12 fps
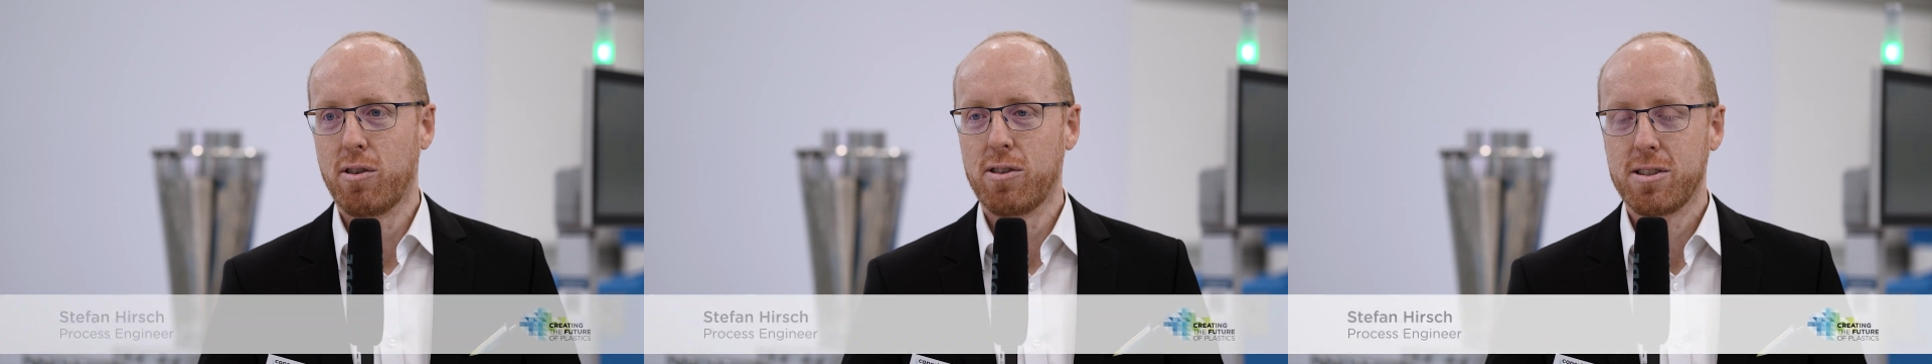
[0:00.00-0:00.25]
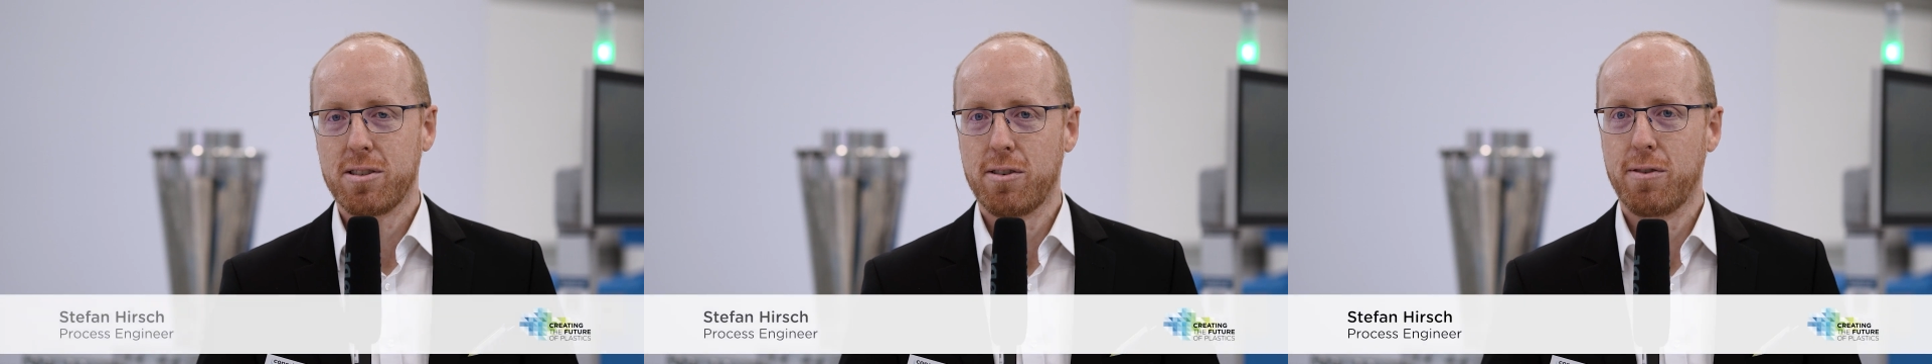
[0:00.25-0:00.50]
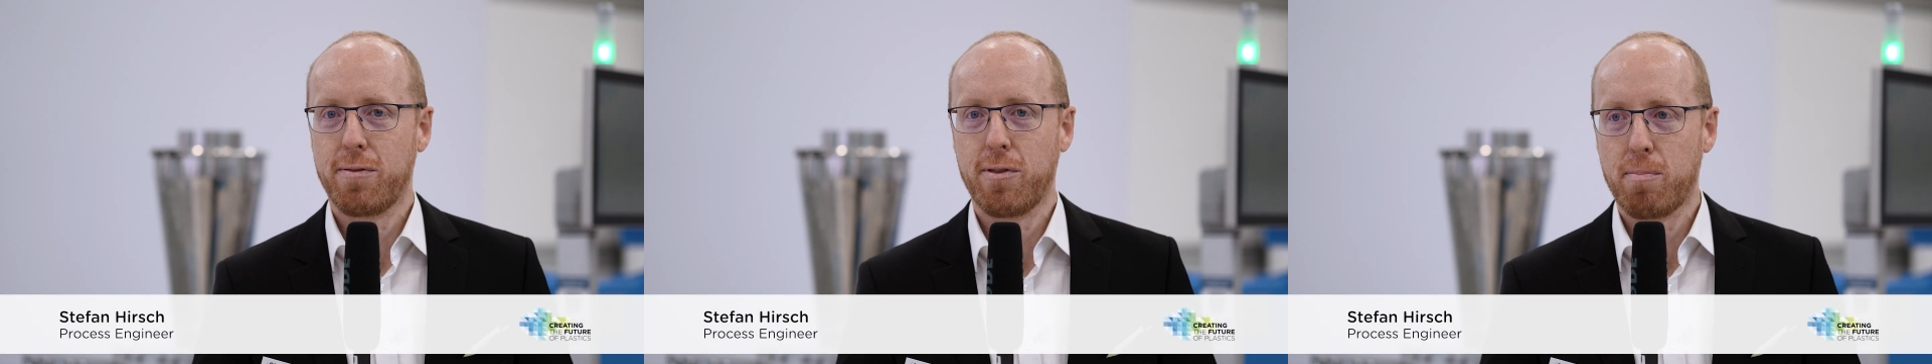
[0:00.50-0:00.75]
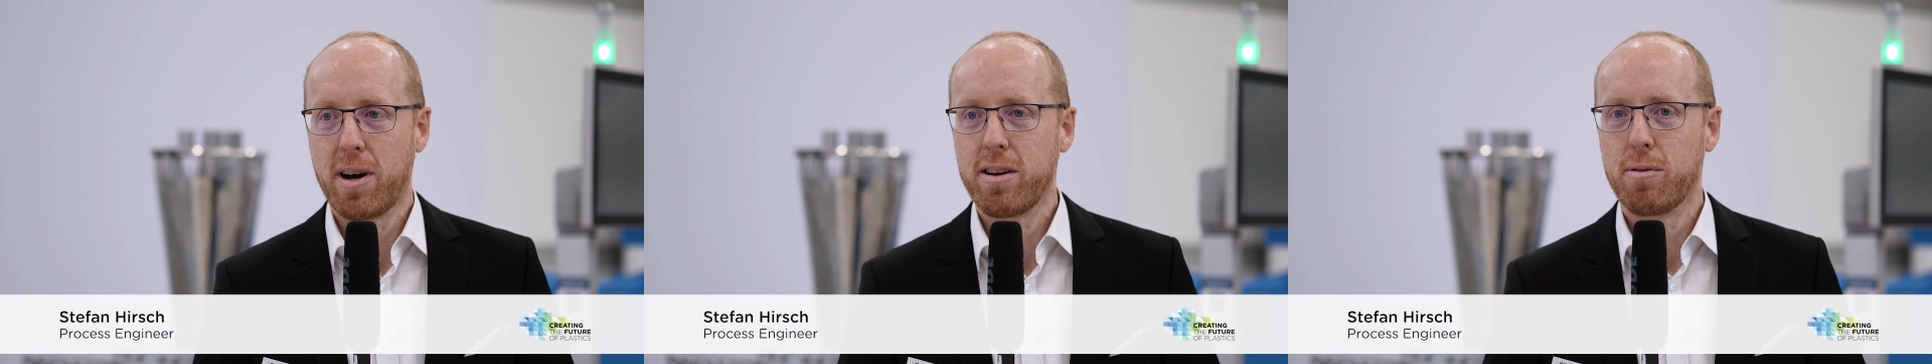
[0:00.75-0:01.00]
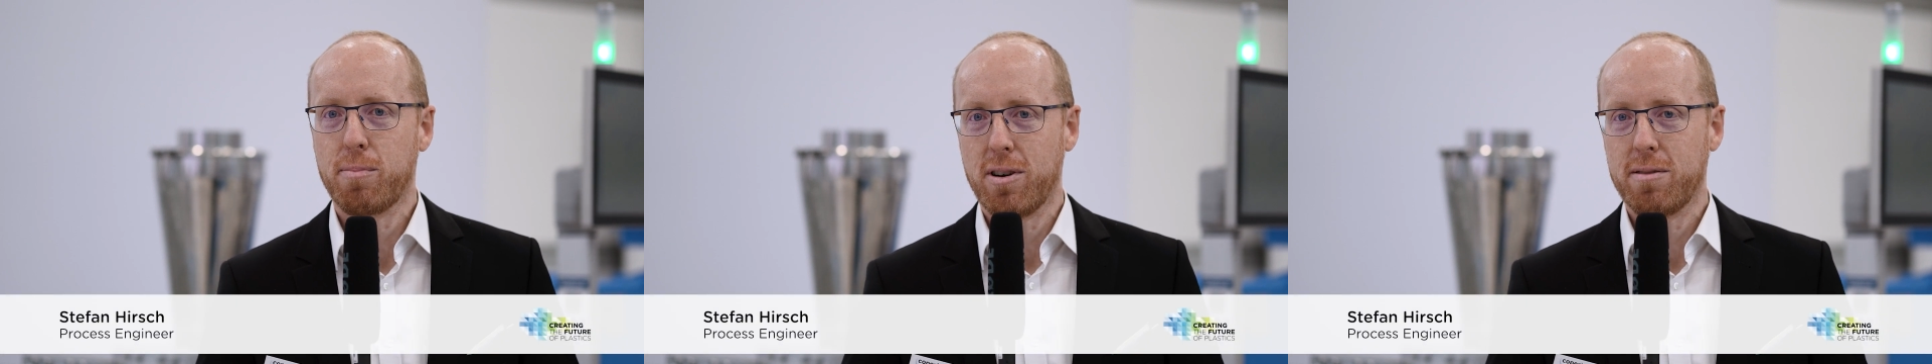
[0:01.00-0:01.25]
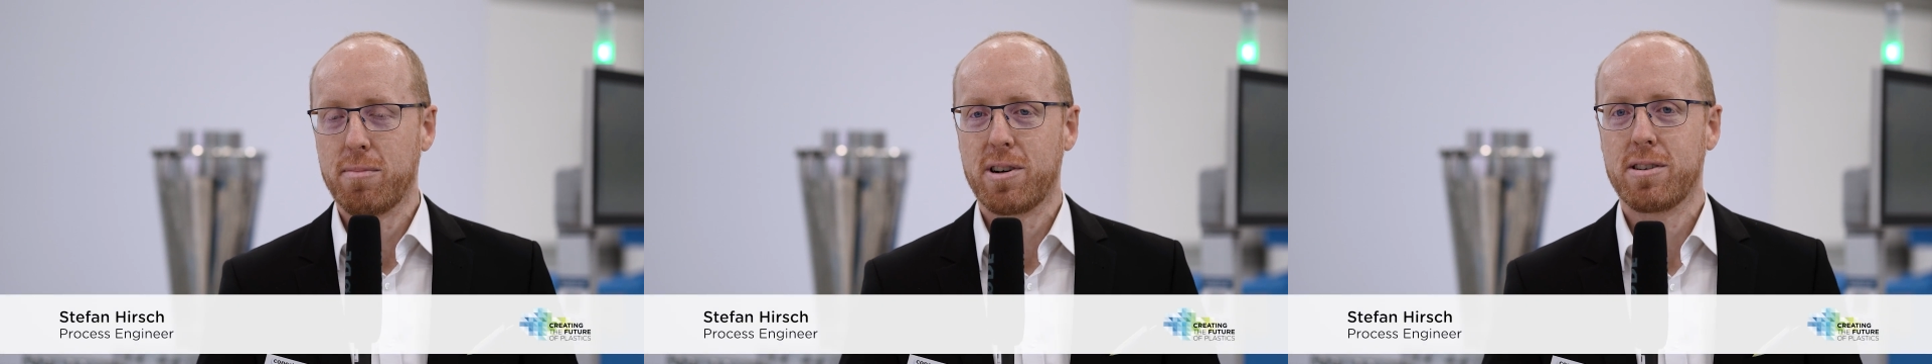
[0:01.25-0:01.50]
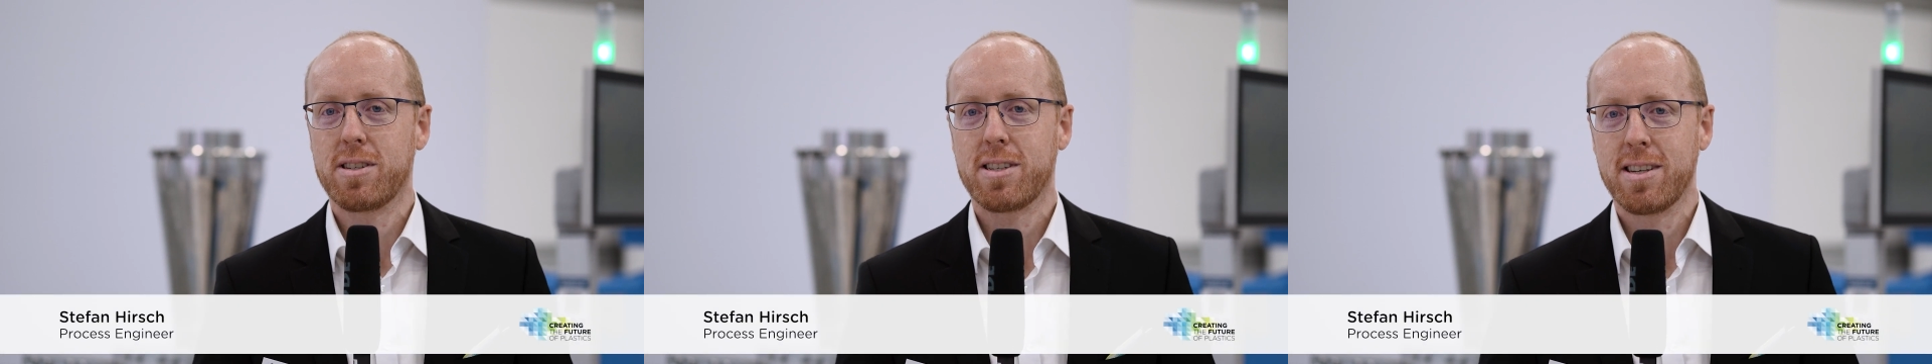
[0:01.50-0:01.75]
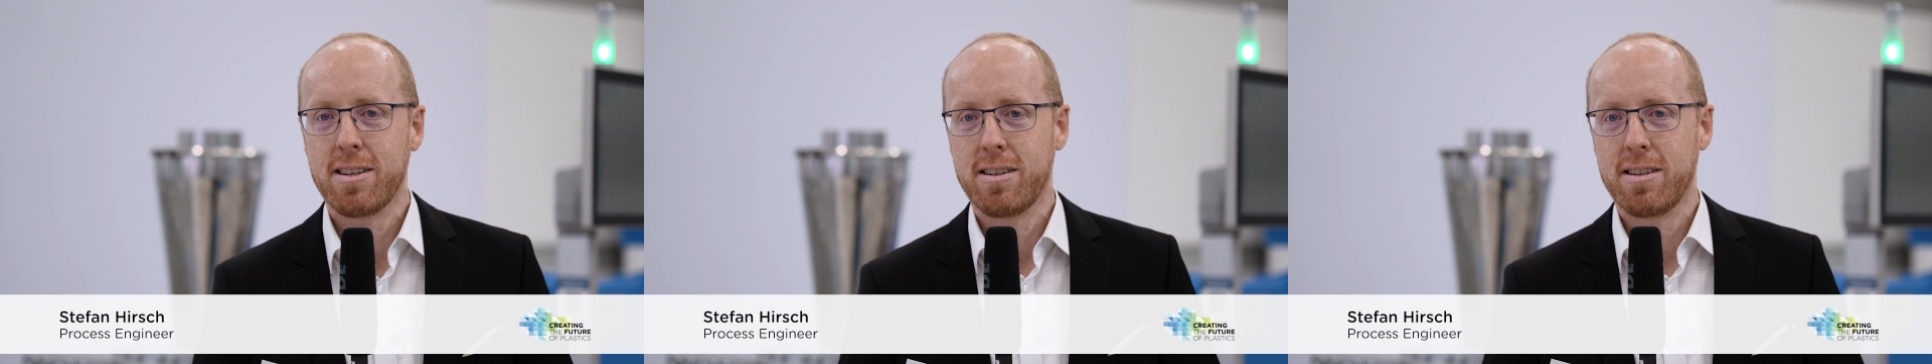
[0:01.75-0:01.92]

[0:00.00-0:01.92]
also for biopolymers.